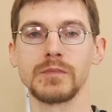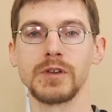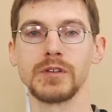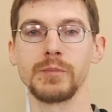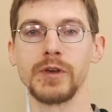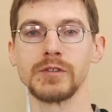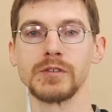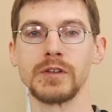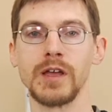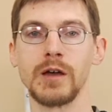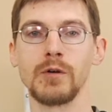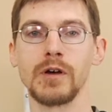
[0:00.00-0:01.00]
It depends on
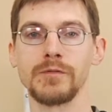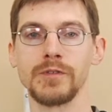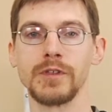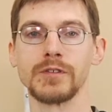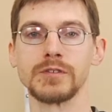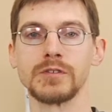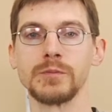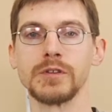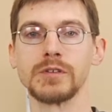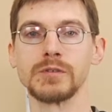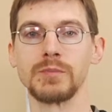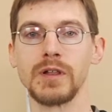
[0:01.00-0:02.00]
how often the
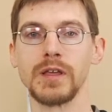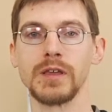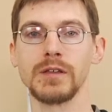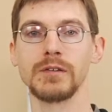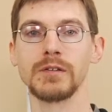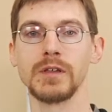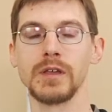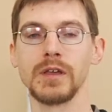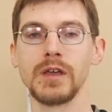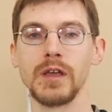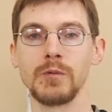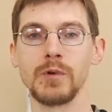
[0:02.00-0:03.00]
instrument is played
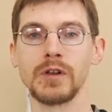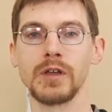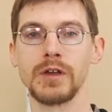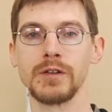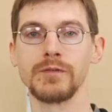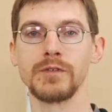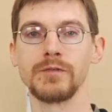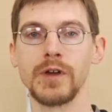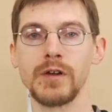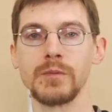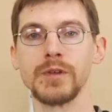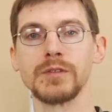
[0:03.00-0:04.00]
and what kind of
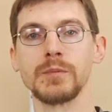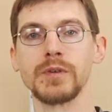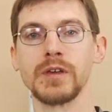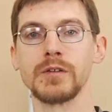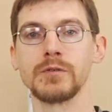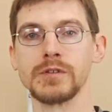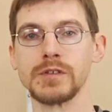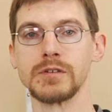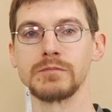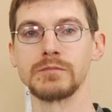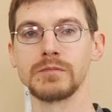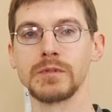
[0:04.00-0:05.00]
environment the piano is
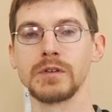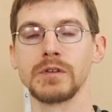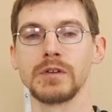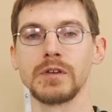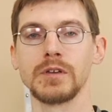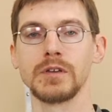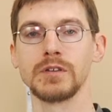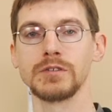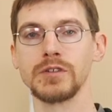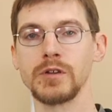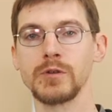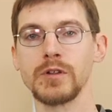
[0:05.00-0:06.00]
in.
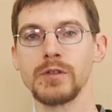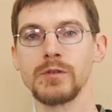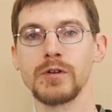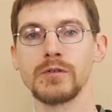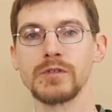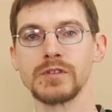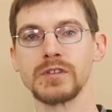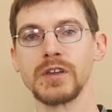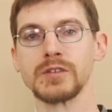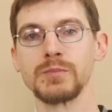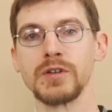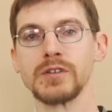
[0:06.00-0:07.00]
Generally, though, this
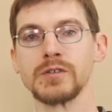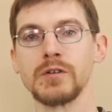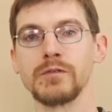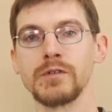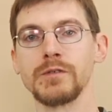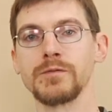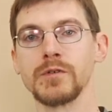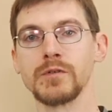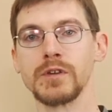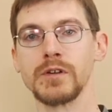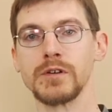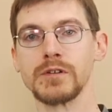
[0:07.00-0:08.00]
takes place over a few
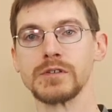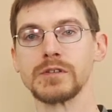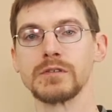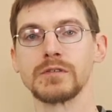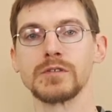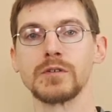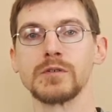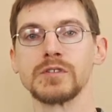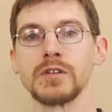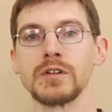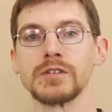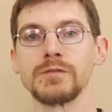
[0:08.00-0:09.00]
years, so
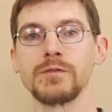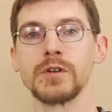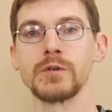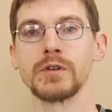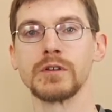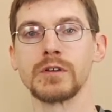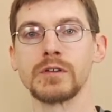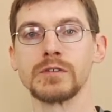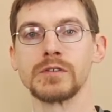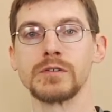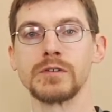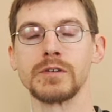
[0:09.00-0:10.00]
is not as frequent a
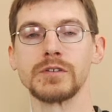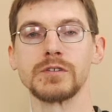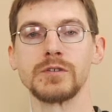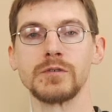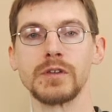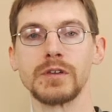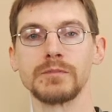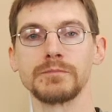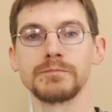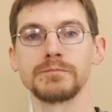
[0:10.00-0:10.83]
concern as tuning.